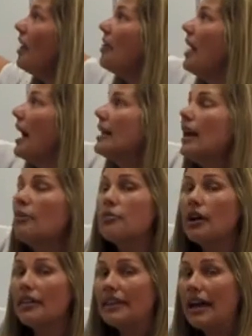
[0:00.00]
that number
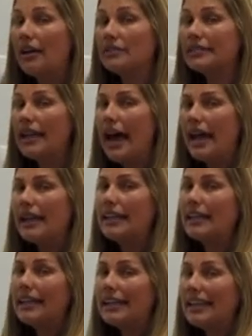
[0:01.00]
on the
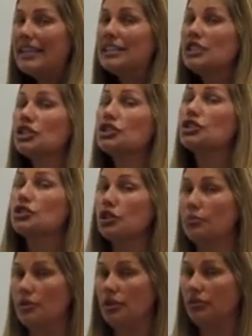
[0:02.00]
outside can
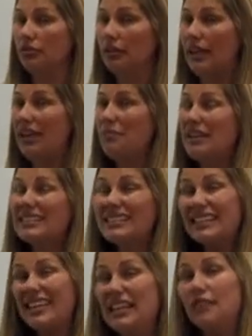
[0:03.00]
distribute. It
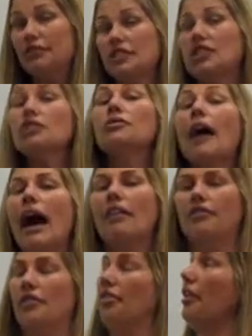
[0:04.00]
means give to
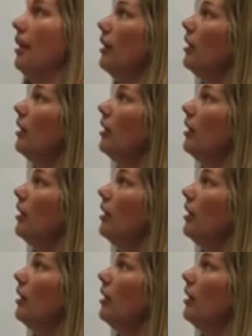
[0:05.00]
everything.